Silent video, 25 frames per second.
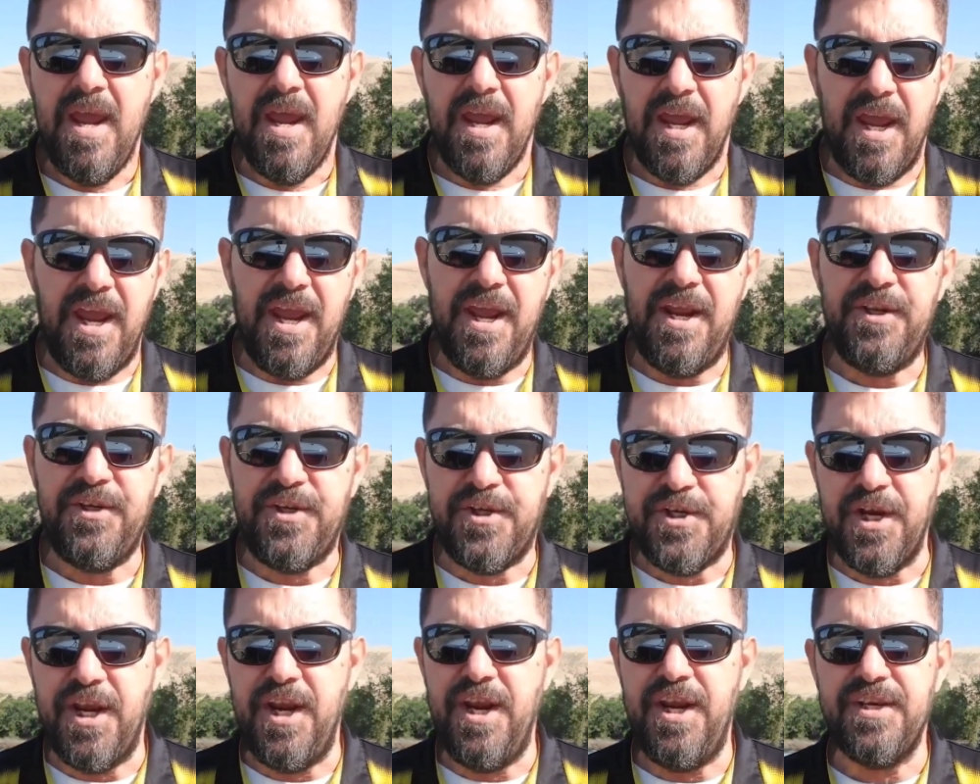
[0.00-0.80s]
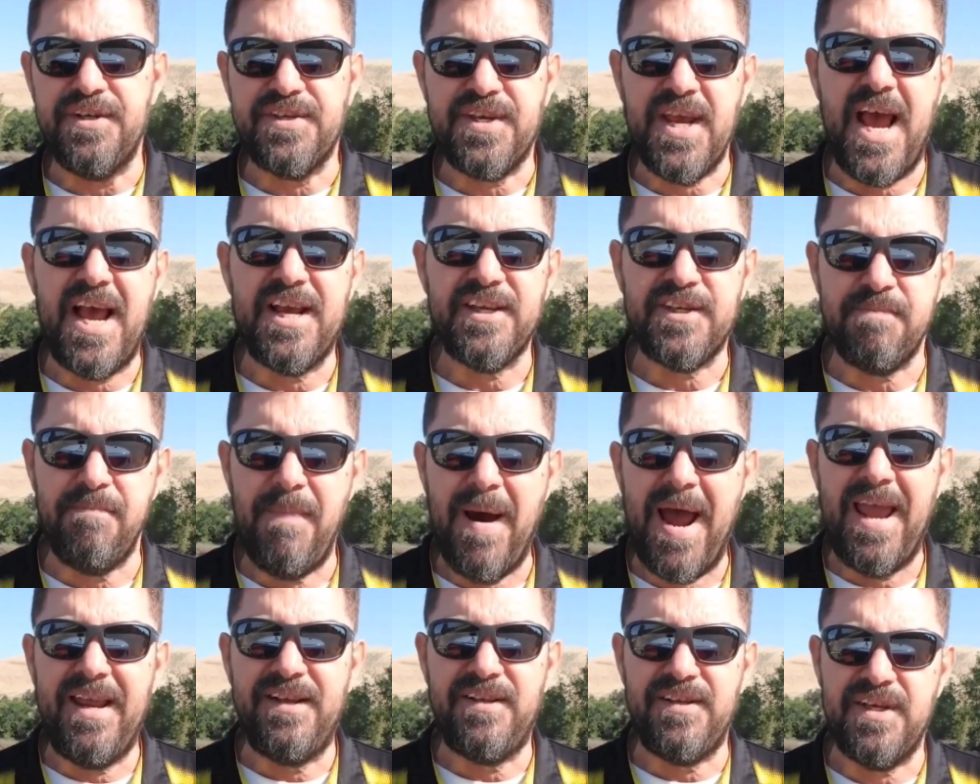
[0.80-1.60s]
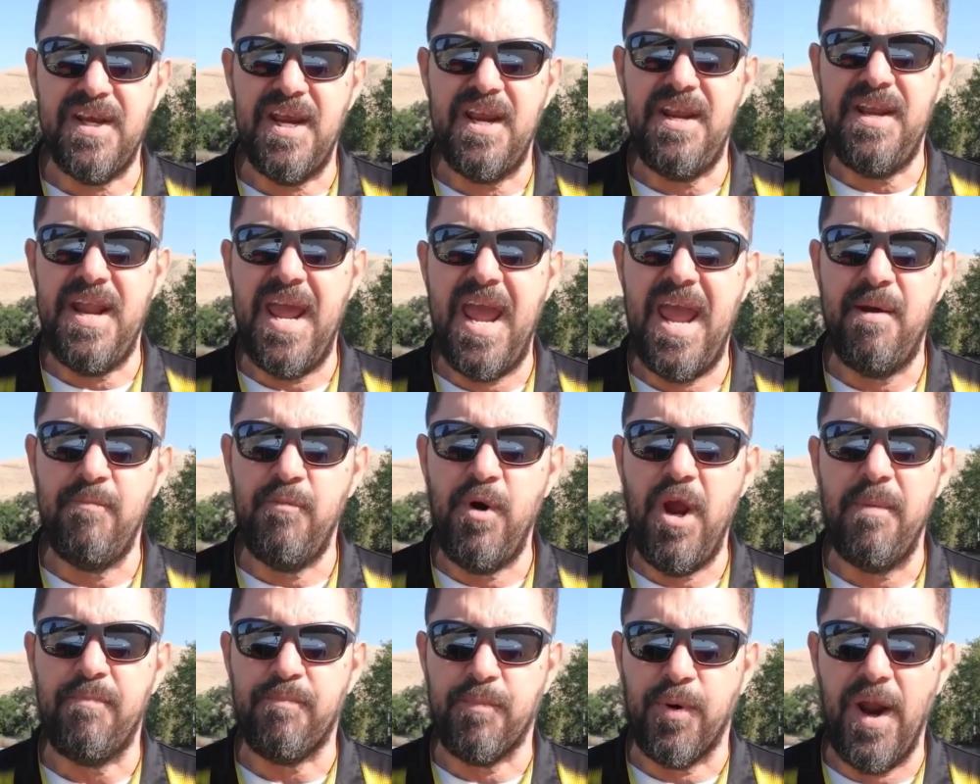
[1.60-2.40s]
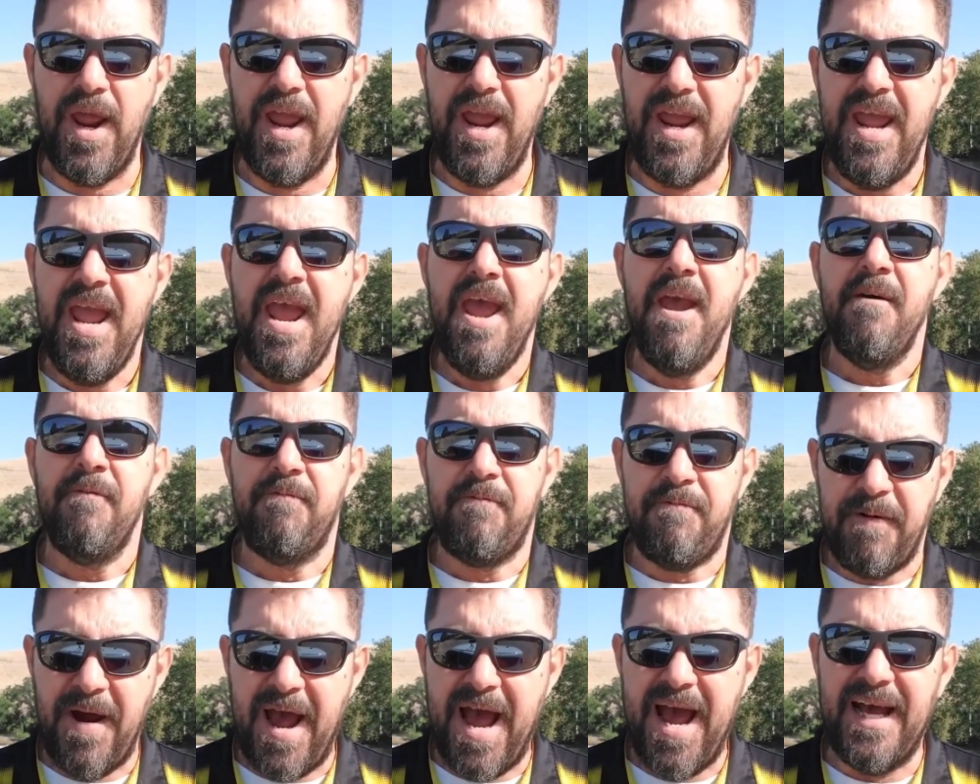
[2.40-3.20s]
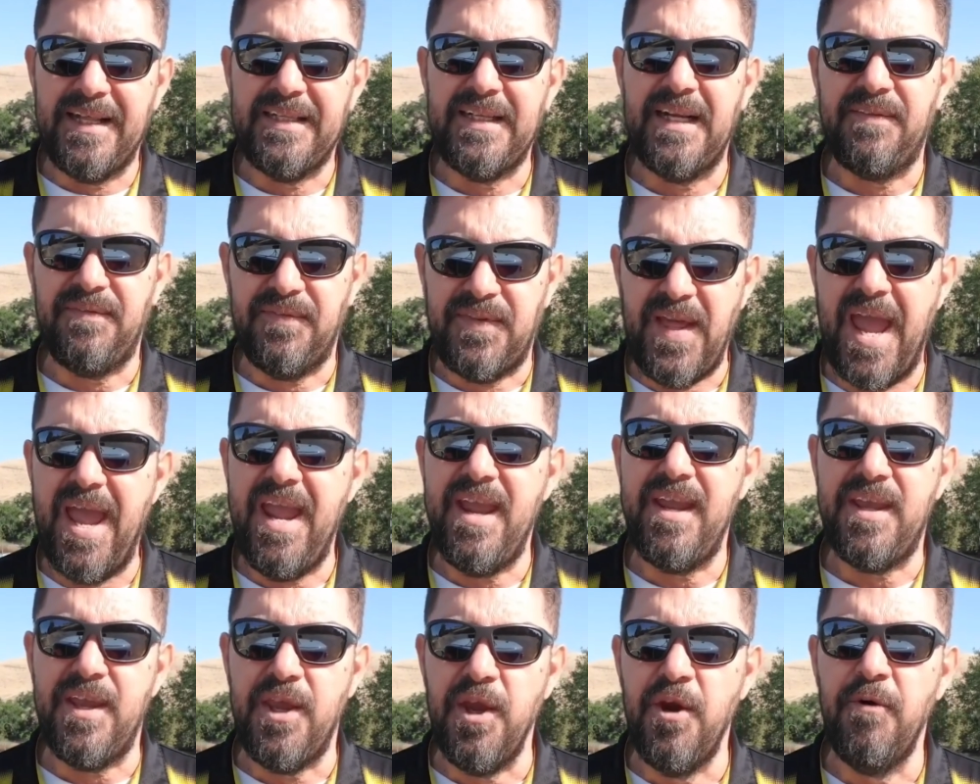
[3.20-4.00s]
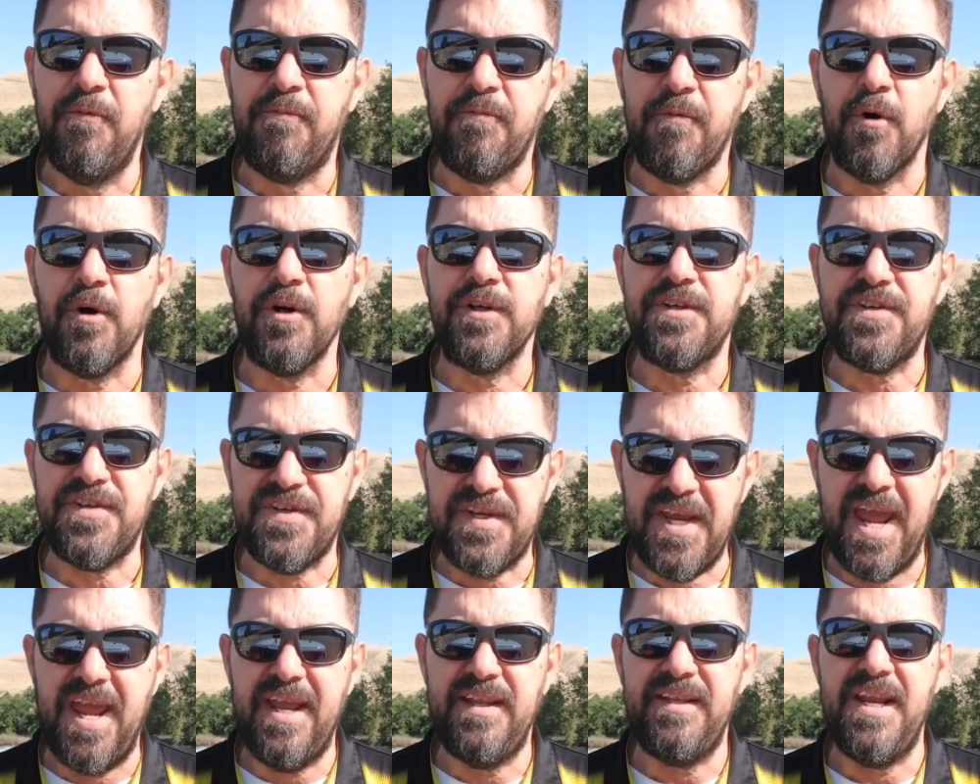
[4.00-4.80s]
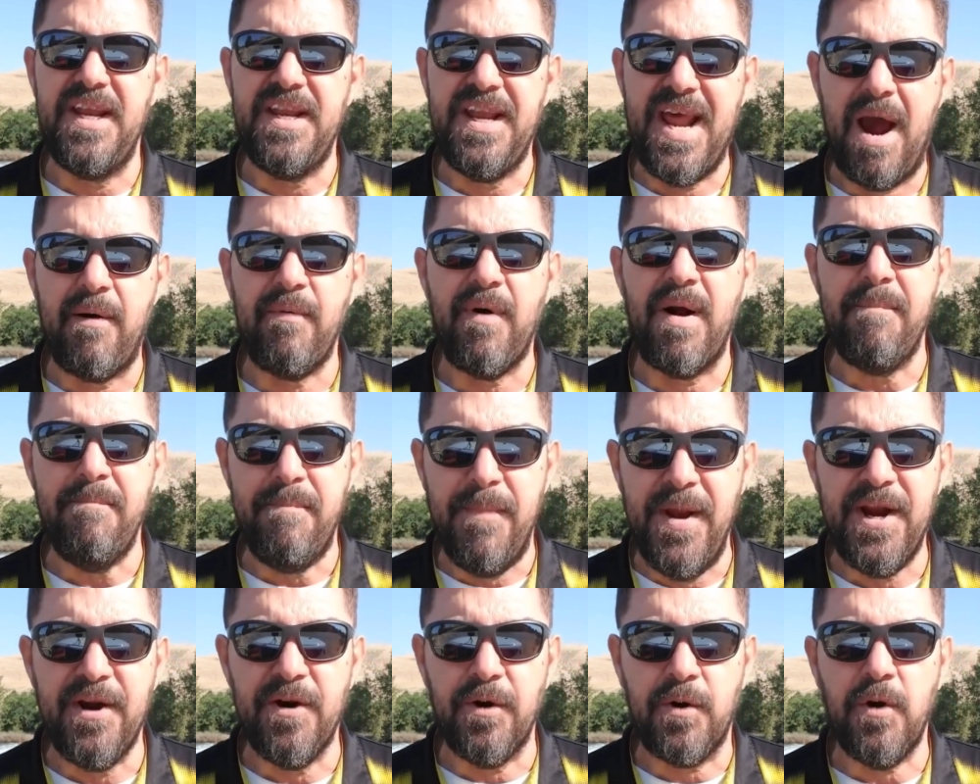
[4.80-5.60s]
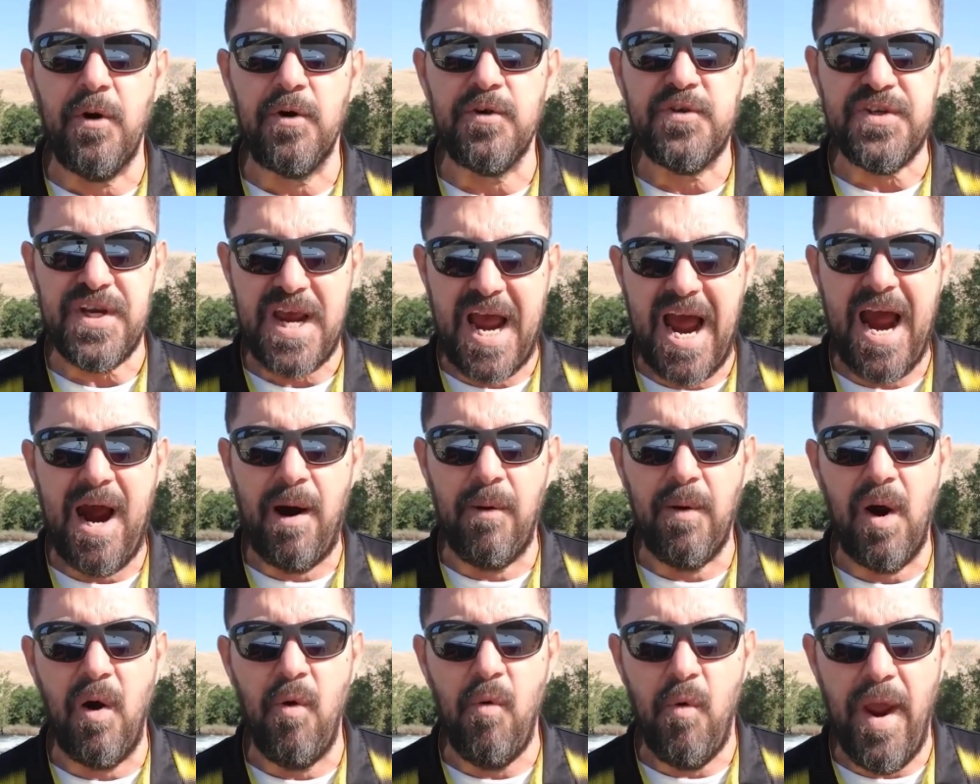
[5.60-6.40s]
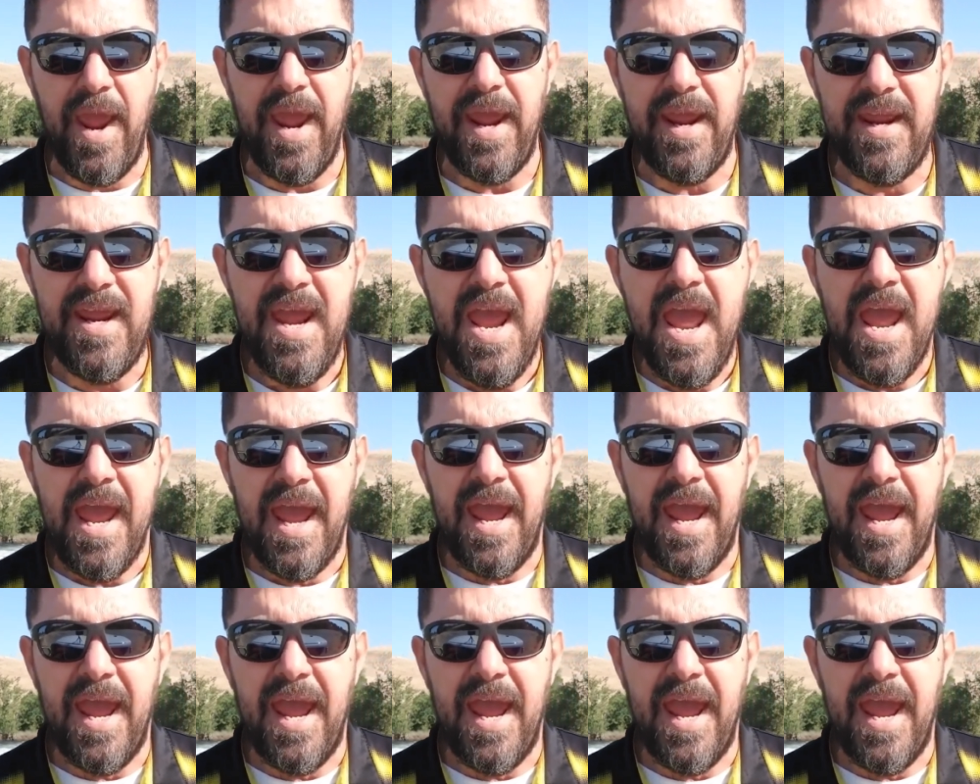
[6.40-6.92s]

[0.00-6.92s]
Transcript: In Jesus' mighty name we pray. Father, thank you for sending our miracles our way.